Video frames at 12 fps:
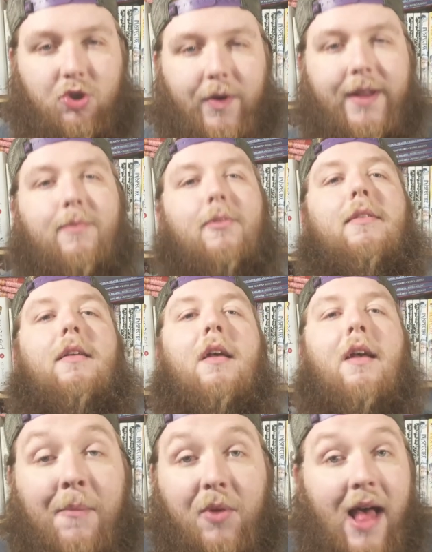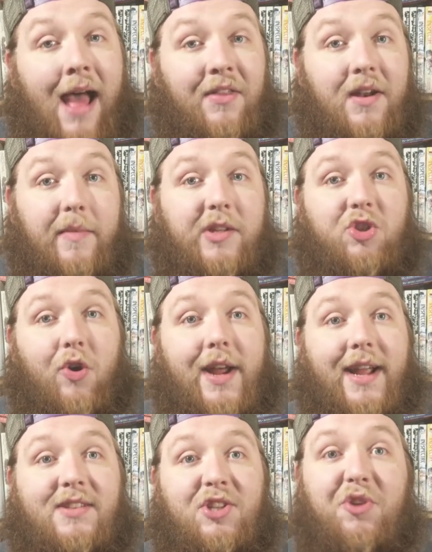enjoyable. I'm glad that I'm
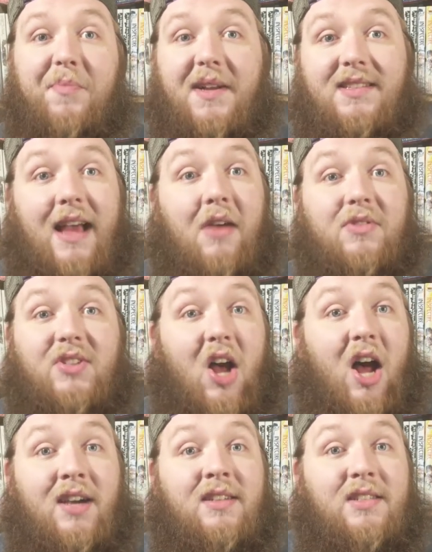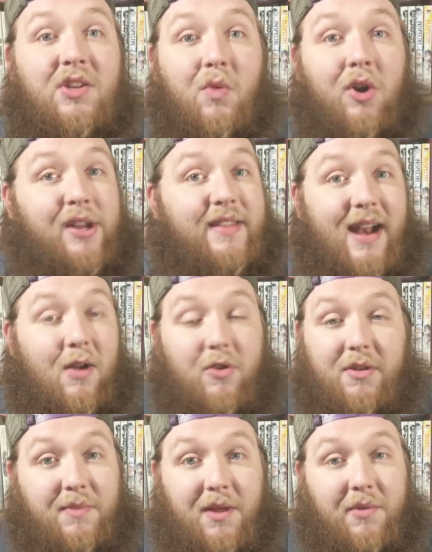enjoying it too, because I was honestly worried that I
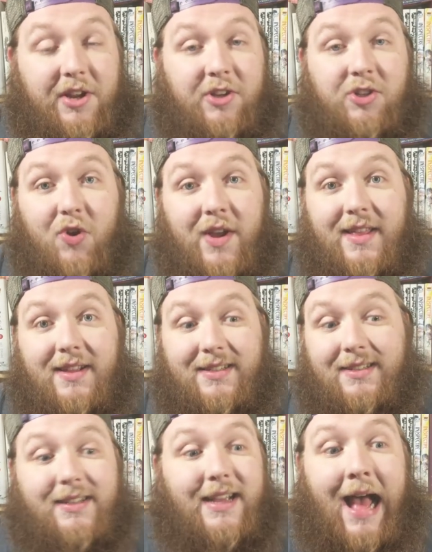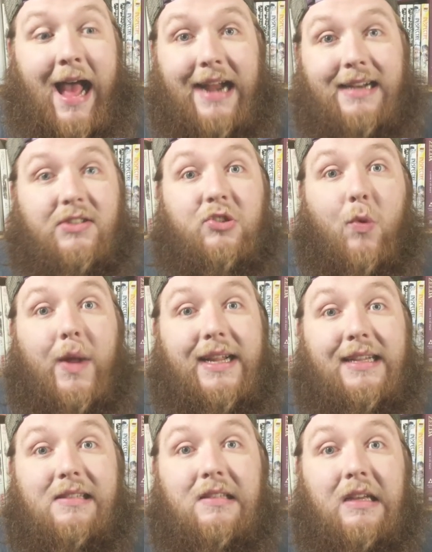wouldn't be able to enjoy this as a guy in his
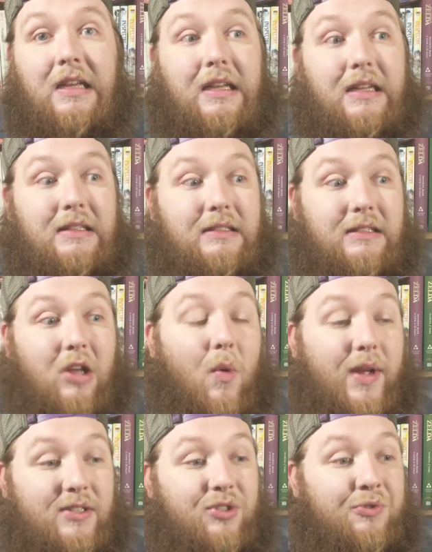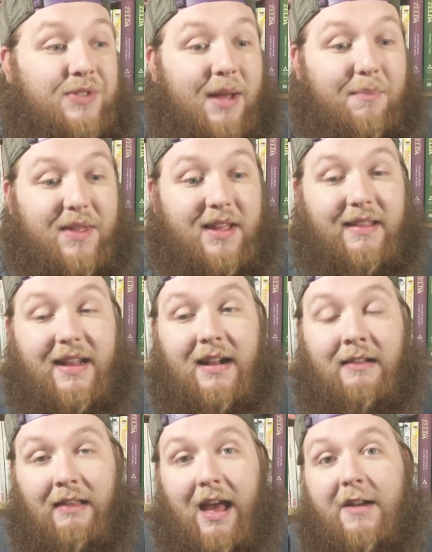twenties going to something
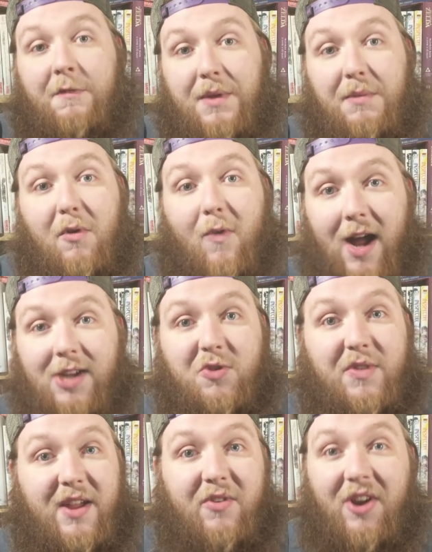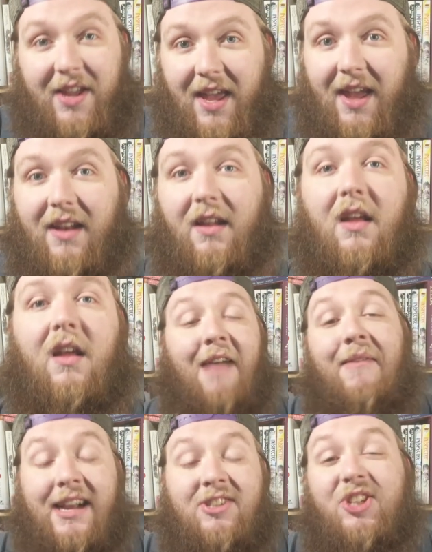that a lot of people watched when they were a kid.
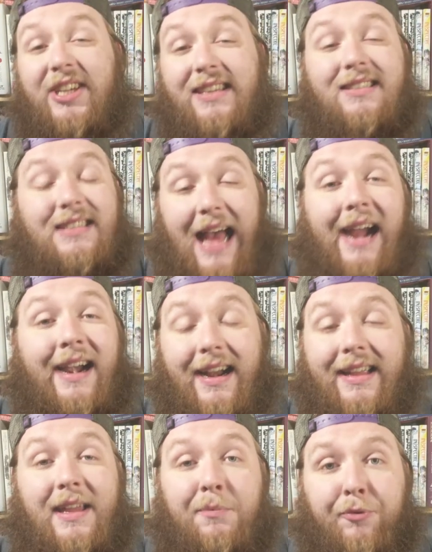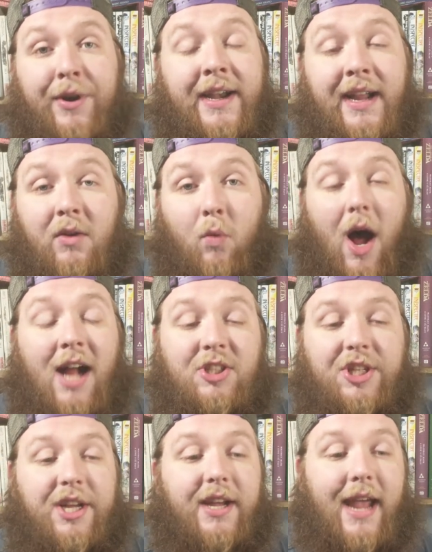I'm actually excited to keep reading and
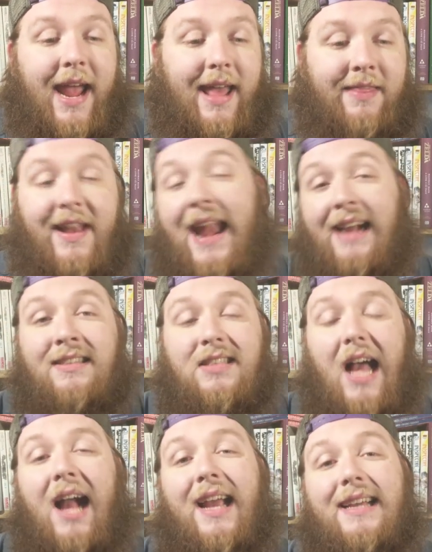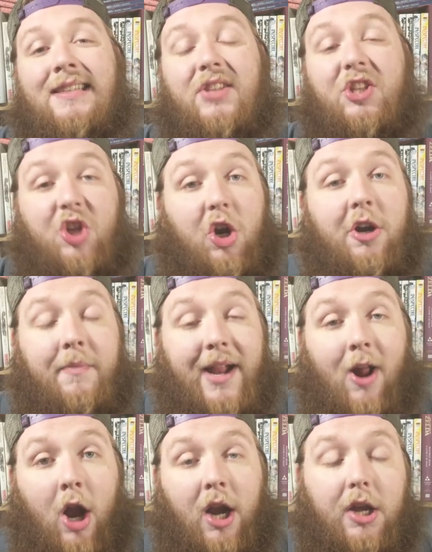watching, and the next saga is the
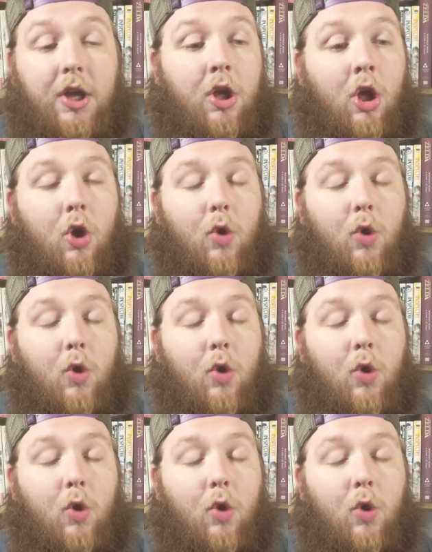tournament arc,